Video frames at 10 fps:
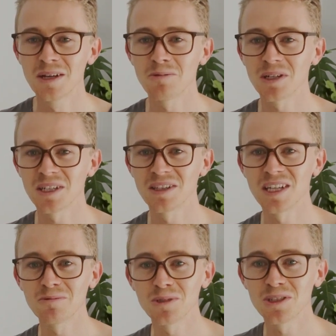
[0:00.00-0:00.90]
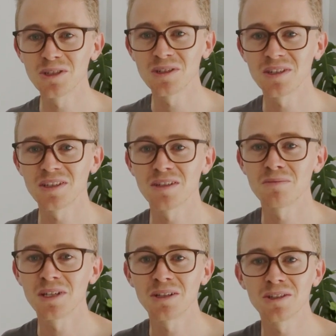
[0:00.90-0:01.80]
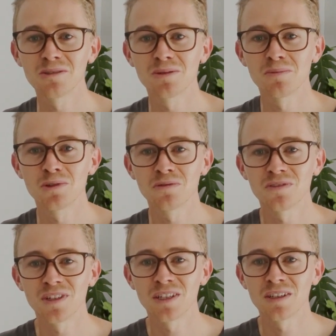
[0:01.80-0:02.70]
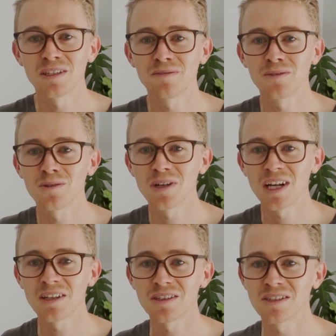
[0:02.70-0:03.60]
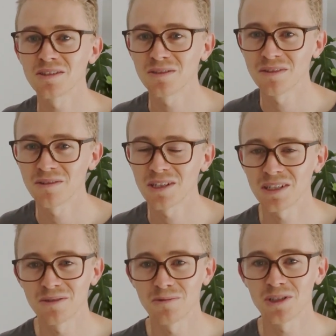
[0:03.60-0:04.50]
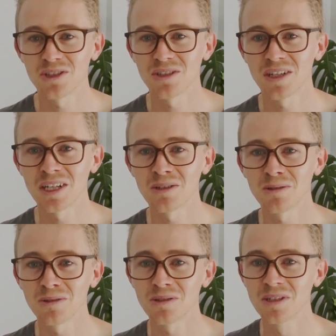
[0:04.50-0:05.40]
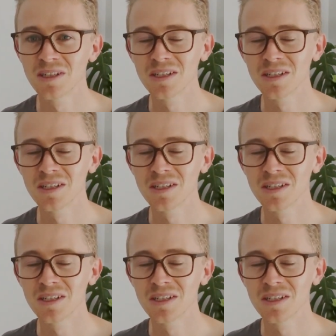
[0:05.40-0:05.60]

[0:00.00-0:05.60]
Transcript: We can then reduce it to be a little bit more friendly for other software, which include